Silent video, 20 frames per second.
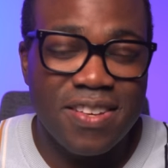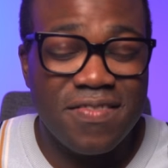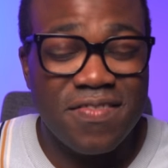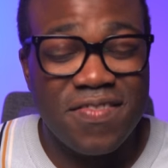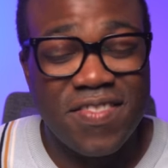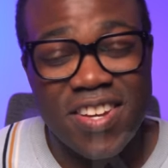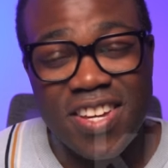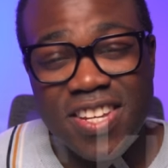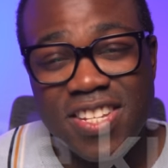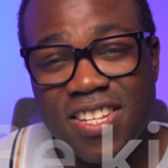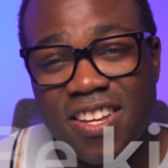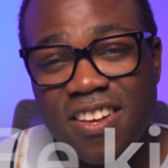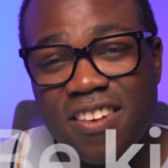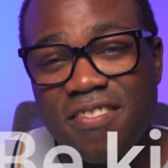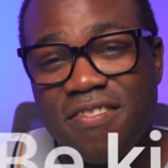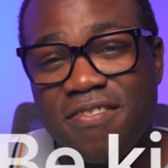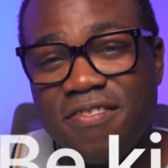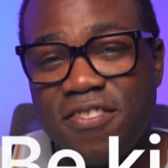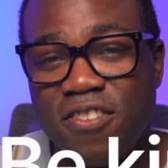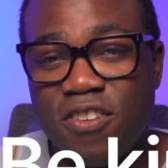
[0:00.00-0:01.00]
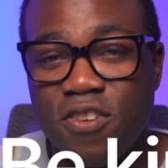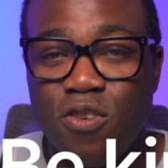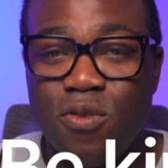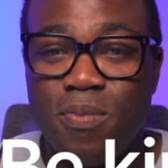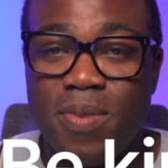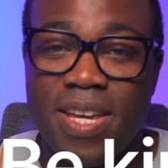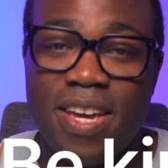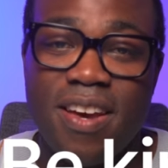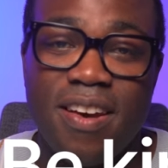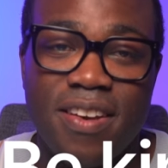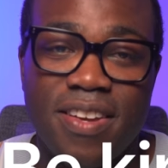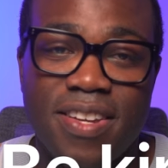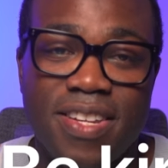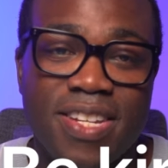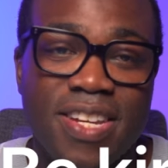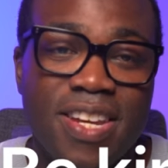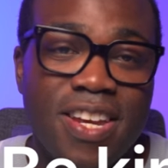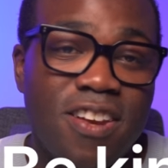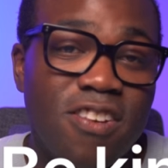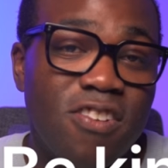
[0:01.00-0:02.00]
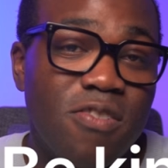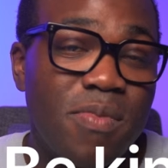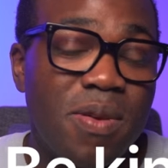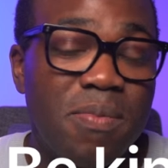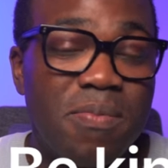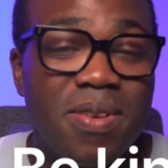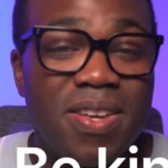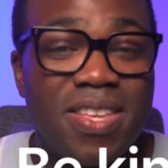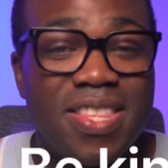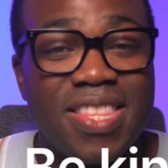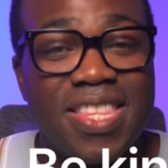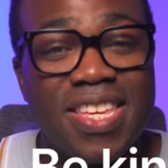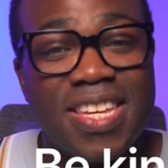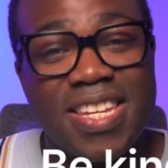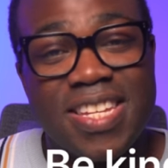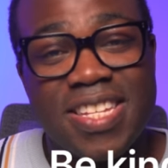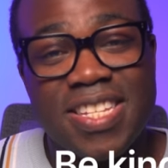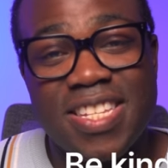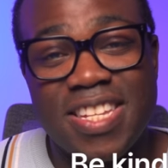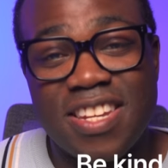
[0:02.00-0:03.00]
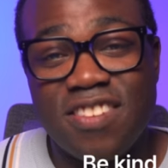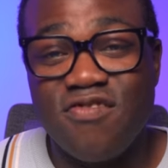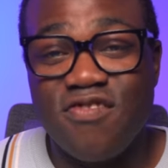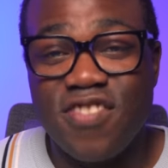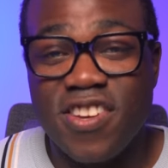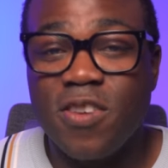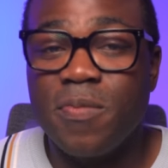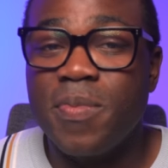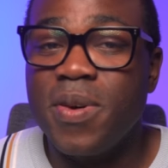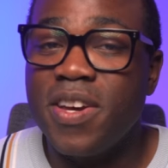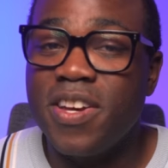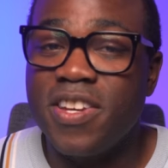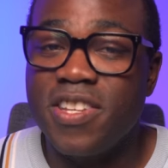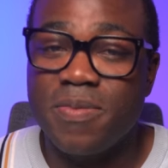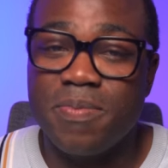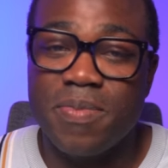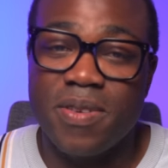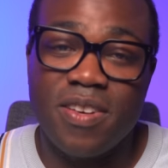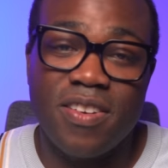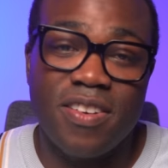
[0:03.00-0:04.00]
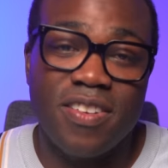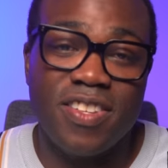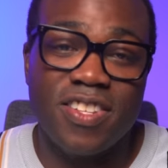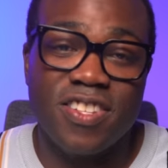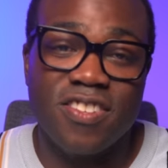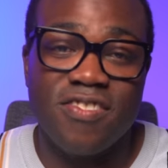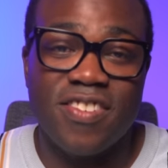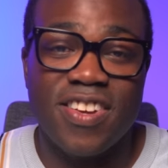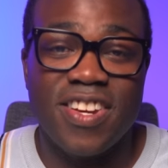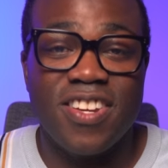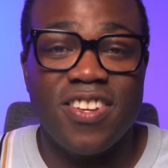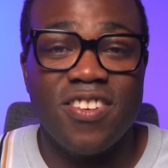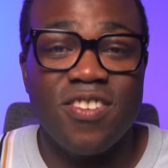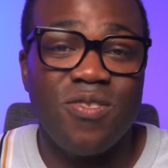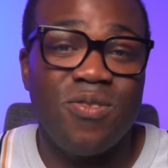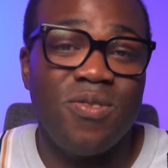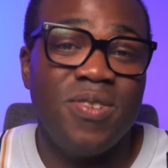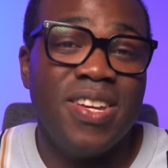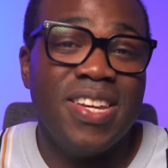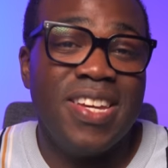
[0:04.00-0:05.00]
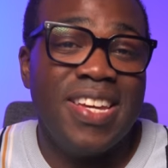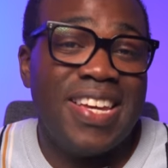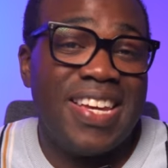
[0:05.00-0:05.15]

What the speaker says: First off, do be kind. Remember, there's a real person behind the screen who